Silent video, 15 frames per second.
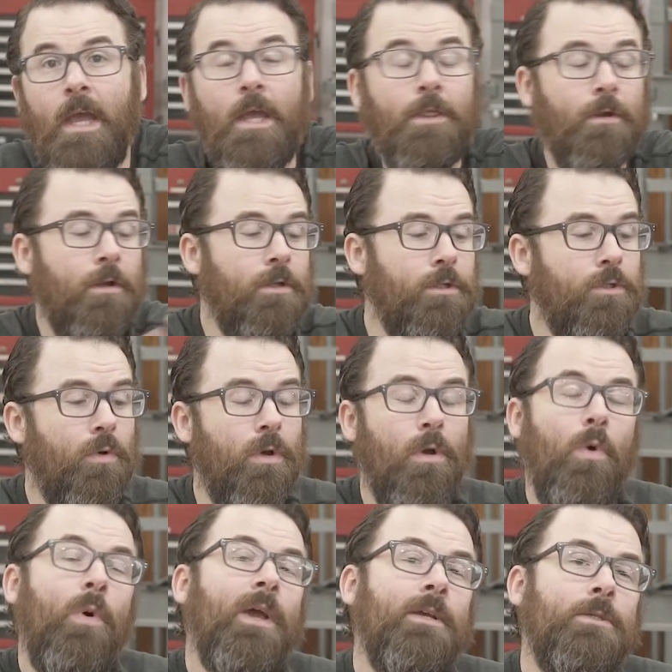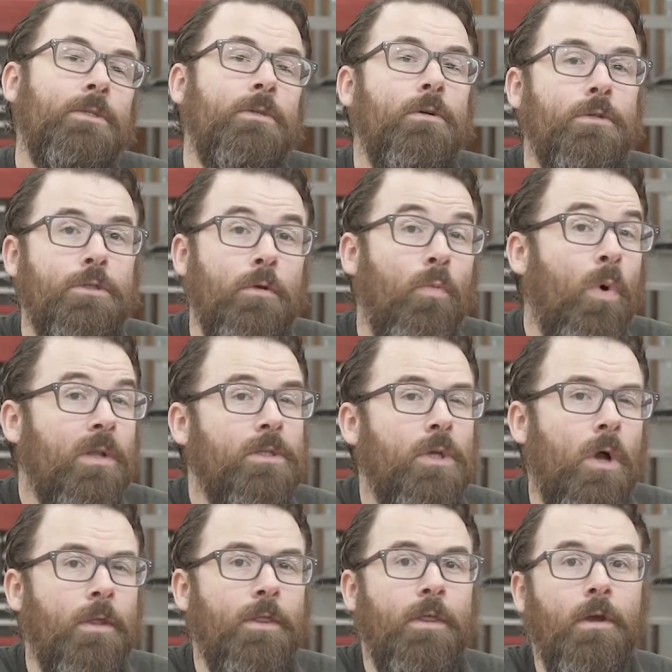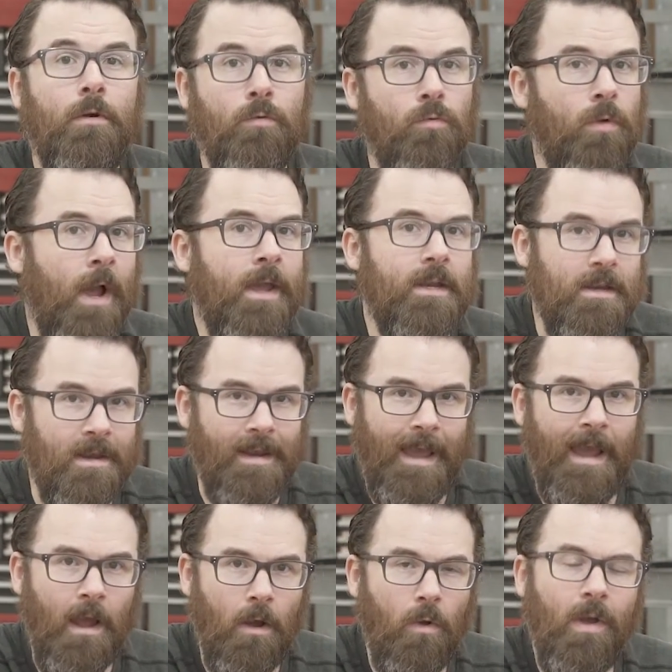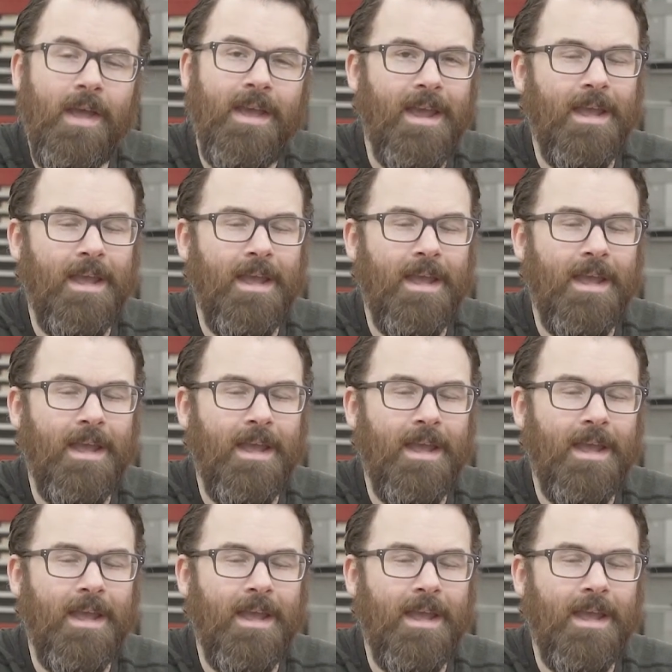they're going to do a quick search of what's on there right now,